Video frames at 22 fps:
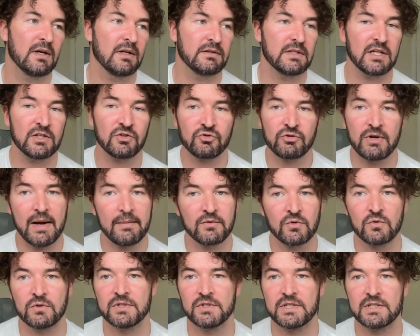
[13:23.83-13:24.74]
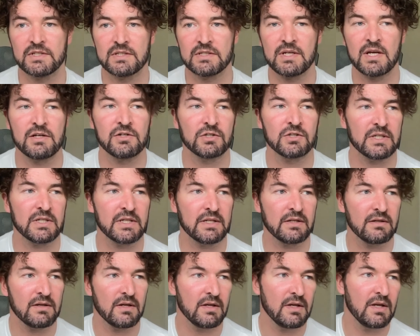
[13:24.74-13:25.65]
They're trapped orders
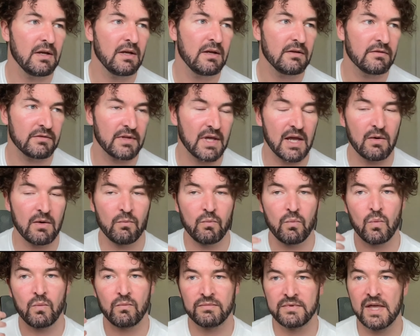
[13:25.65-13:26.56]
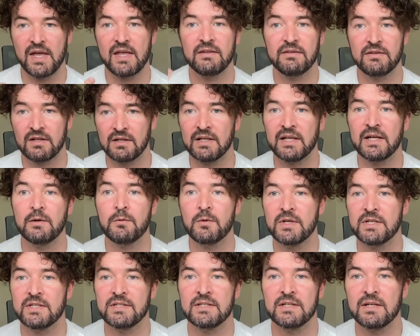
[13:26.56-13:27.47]
essentially. They're the
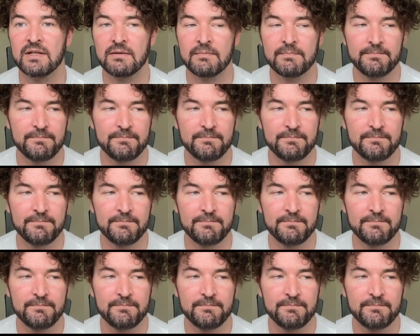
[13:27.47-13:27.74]
liquidity.